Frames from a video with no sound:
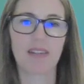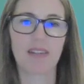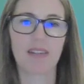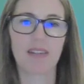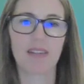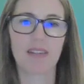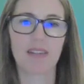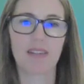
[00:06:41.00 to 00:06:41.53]

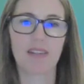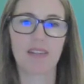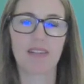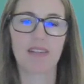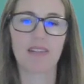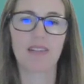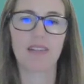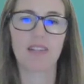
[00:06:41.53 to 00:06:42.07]
again, when we
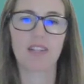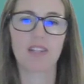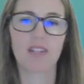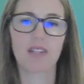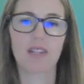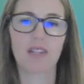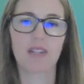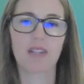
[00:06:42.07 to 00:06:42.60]
look to
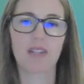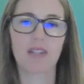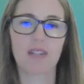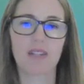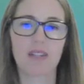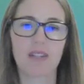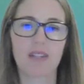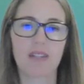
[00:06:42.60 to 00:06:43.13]
countries
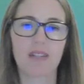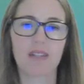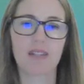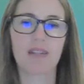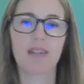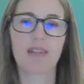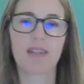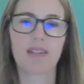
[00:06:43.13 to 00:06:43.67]
like
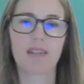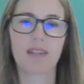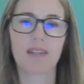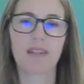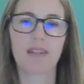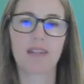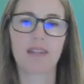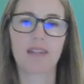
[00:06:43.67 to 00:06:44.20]
Finland and
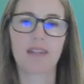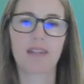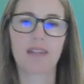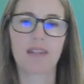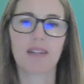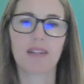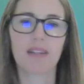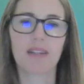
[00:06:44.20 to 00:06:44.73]

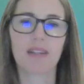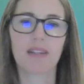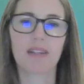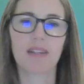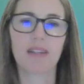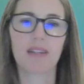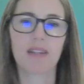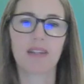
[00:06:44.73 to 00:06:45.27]
Singapore,
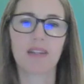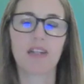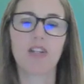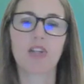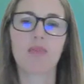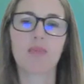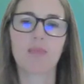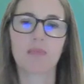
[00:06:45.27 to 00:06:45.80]
they
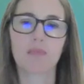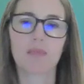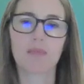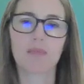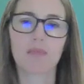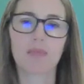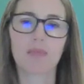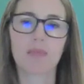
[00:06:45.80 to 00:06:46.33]
actually
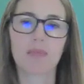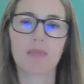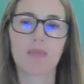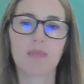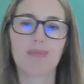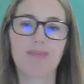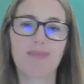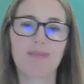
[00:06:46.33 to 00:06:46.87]
pay
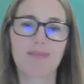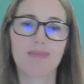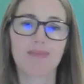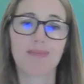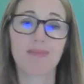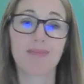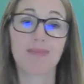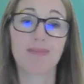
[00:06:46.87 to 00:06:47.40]
up to
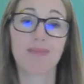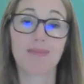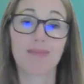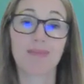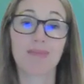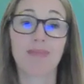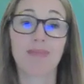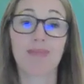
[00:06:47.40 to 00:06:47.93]

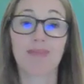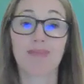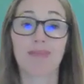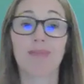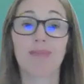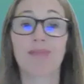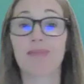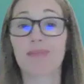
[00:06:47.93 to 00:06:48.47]

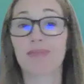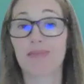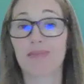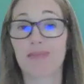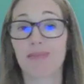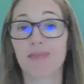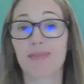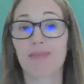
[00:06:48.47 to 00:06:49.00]
$30,000
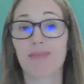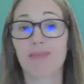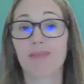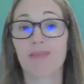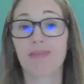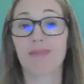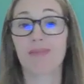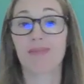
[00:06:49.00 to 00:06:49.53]
for
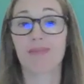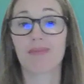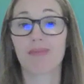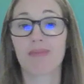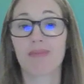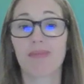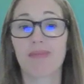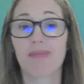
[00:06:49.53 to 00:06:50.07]
their teaching
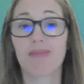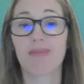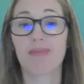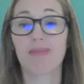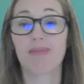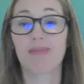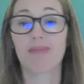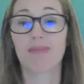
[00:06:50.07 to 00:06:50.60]

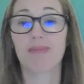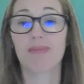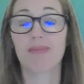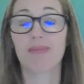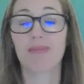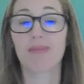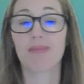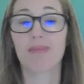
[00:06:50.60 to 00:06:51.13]
candidates.
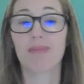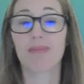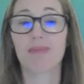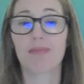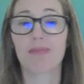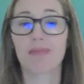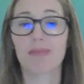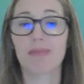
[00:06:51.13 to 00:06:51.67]

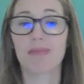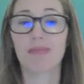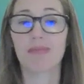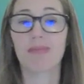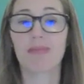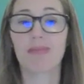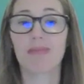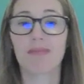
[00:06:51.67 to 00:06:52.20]

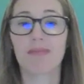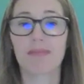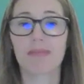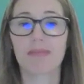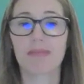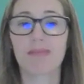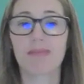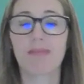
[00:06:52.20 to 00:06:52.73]
Whereas
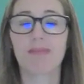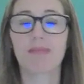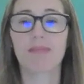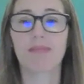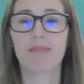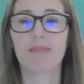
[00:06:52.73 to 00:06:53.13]
now,